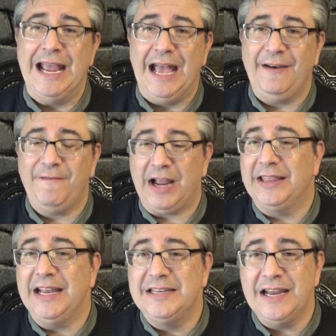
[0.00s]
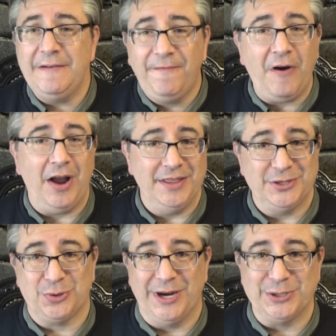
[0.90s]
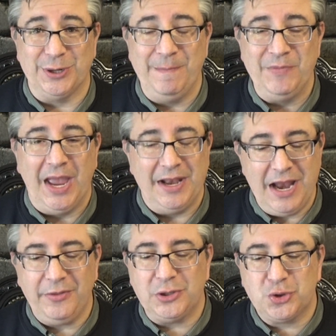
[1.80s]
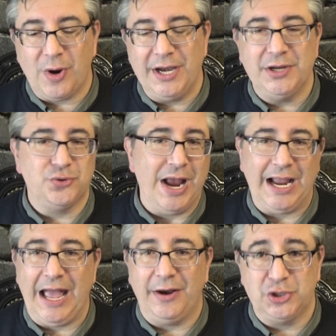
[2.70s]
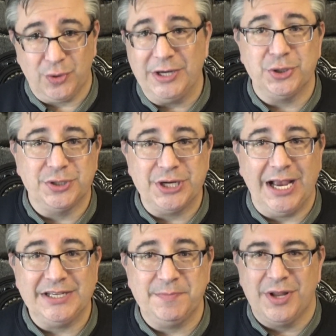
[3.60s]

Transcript: And in fact, they did find the treasure, and now they're trying to drag out a treasure chest.